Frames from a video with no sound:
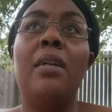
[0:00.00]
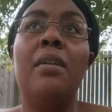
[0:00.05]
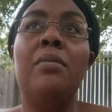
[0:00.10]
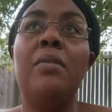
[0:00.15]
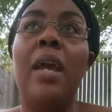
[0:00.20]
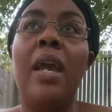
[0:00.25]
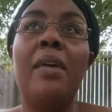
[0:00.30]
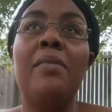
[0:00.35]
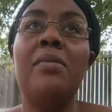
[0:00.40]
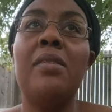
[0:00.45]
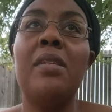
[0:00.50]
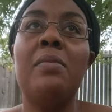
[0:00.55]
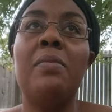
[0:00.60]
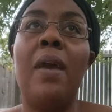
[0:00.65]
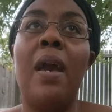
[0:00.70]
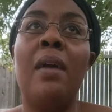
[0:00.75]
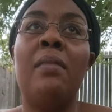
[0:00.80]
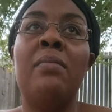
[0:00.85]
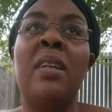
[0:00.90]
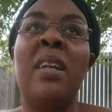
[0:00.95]
I don't have sleep
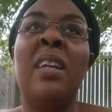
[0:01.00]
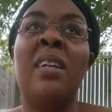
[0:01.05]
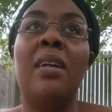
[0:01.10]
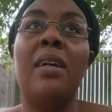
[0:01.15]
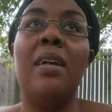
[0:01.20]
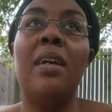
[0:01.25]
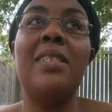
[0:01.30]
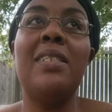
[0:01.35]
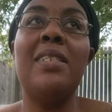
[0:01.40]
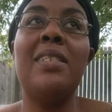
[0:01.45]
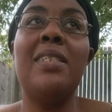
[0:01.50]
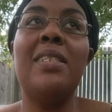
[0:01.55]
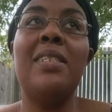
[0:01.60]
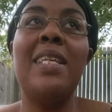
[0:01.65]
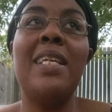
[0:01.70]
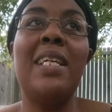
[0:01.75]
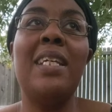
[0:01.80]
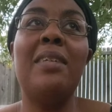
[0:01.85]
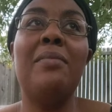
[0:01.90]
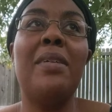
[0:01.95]
apnea. And I'm just
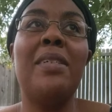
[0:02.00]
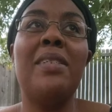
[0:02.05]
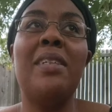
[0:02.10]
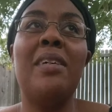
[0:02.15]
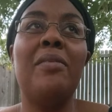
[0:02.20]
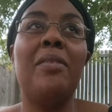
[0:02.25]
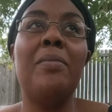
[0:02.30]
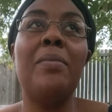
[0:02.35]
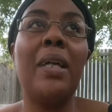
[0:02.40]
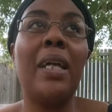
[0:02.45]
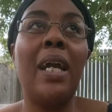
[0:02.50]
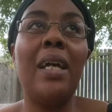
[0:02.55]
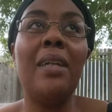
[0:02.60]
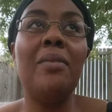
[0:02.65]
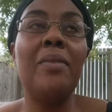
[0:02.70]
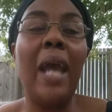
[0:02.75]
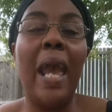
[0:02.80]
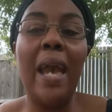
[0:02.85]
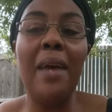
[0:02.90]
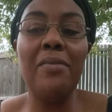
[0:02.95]
thinking to myself, I'm like, I
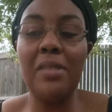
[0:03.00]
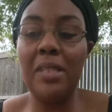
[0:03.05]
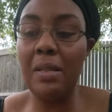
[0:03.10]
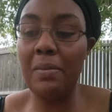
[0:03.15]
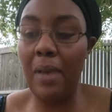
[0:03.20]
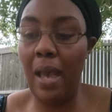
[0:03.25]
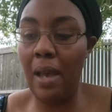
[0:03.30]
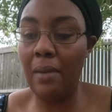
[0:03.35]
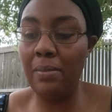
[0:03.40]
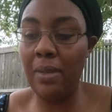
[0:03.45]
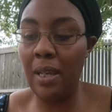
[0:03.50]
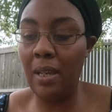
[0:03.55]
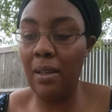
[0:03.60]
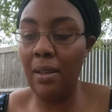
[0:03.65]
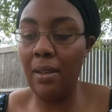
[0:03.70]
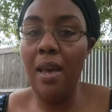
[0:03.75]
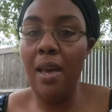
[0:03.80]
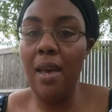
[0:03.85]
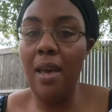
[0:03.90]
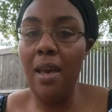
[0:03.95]
don't have sleep
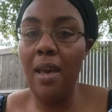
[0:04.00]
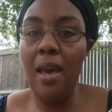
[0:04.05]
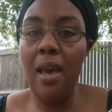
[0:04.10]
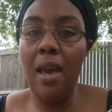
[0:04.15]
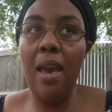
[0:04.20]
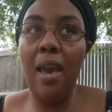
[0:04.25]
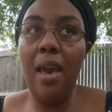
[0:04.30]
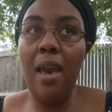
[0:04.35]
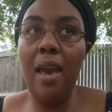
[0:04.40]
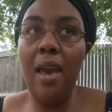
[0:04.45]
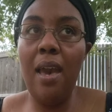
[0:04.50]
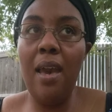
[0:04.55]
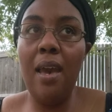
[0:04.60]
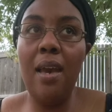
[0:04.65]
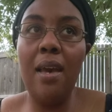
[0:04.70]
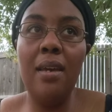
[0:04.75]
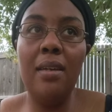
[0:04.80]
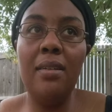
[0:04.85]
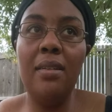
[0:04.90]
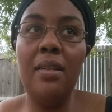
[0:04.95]
apnea.
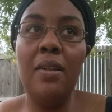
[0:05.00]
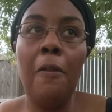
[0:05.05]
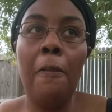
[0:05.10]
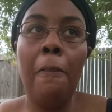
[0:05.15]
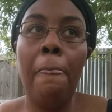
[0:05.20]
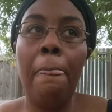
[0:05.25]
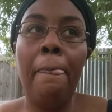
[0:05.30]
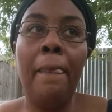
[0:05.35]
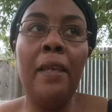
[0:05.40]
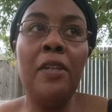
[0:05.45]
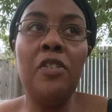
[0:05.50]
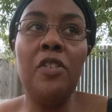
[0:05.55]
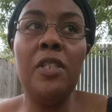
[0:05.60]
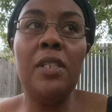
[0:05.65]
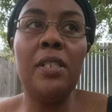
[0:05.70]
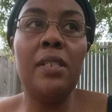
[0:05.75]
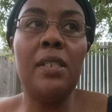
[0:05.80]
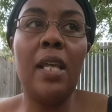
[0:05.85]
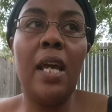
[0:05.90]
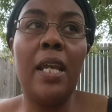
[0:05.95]
And he's
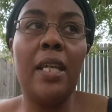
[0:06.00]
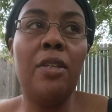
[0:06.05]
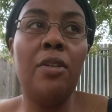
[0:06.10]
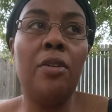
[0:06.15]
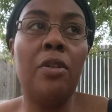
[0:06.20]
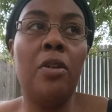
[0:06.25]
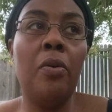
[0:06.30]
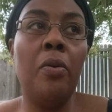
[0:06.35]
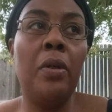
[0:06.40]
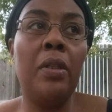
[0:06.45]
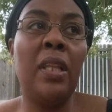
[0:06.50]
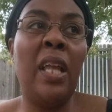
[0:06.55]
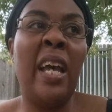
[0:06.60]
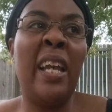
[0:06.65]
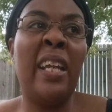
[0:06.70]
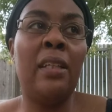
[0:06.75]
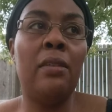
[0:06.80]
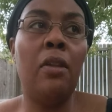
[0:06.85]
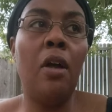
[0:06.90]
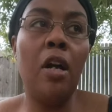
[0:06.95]
just like, you're going
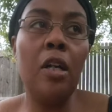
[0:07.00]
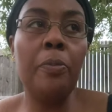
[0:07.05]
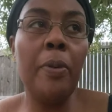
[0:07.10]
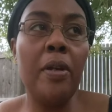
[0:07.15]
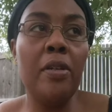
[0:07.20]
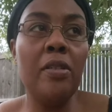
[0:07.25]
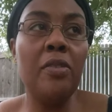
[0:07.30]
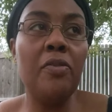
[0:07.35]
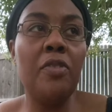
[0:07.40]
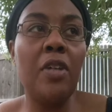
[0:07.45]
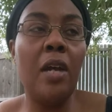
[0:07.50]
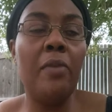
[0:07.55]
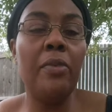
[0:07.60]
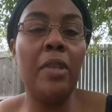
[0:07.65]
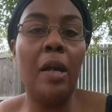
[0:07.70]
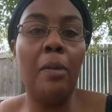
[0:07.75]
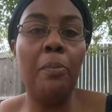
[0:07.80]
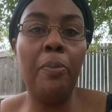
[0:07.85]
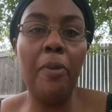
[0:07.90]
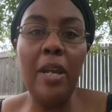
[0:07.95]
like long periods of time
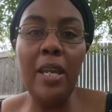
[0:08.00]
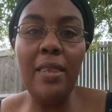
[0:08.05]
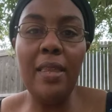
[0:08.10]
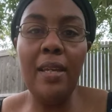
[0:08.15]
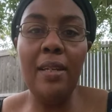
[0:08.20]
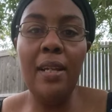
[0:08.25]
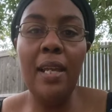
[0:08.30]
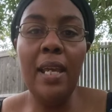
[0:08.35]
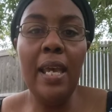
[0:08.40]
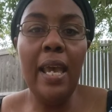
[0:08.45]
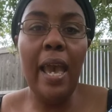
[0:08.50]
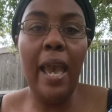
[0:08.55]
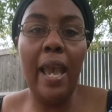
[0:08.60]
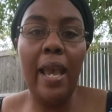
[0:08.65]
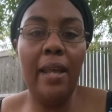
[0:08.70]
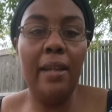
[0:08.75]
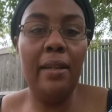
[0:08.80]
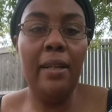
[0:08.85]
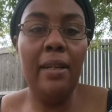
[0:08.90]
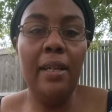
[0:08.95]
without breathing.
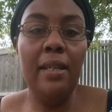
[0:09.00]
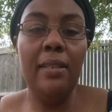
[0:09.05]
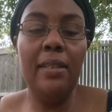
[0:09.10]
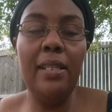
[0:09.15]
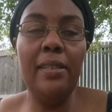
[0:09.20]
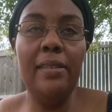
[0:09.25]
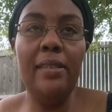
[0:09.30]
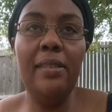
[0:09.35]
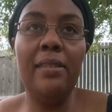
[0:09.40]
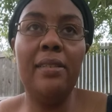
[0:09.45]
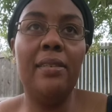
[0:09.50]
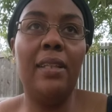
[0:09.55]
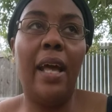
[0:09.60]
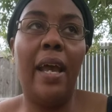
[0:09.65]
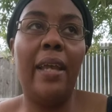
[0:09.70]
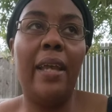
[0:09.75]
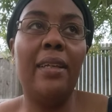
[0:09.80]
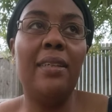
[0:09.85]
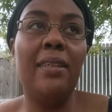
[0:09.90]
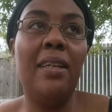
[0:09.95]
And this is
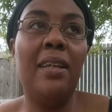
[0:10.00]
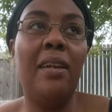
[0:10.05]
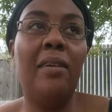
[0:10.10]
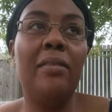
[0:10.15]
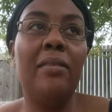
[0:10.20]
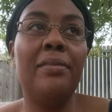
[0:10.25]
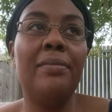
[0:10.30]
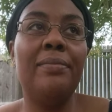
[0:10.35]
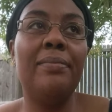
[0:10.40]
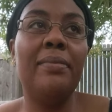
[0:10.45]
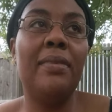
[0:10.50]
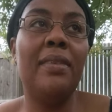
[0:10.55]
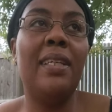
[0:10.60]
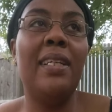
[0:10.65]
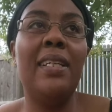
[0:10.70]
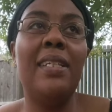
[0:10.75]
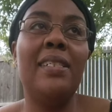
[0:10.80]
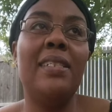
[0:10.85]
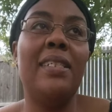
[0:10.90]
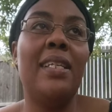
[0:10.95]
like, you know, he
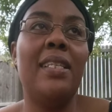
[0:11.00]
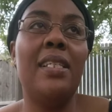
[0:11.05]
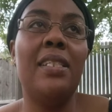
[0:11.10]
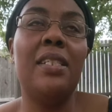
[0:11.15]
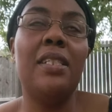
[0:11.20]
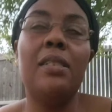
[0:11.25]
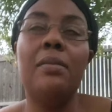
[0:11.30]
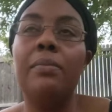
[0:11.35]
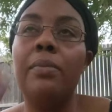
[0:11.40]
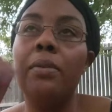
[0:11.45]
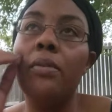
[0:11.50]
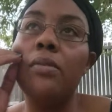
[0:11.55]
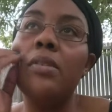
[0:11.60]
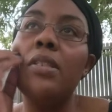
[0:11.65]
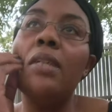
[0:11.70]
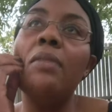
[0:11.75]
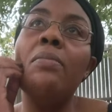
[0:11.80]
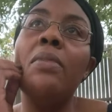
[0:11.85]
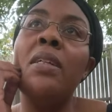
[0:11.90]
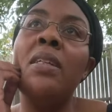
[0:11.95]
didn't say this is some
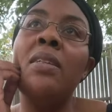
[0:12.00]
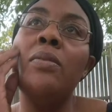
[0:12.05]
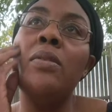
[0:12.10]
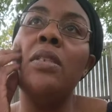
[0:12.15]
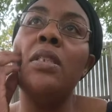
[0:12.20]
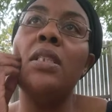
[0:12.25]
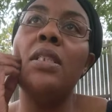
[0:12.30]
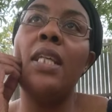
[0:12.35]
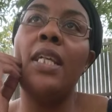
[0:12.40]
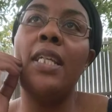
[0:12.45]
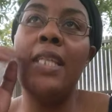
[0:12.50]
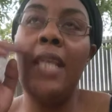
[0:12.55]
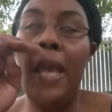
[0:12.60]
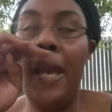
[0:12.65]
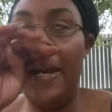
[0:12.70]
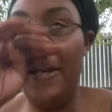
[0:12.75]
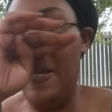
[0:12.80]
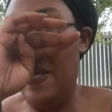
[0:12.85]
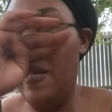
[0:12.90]
bullshit, but he was just like, yeah,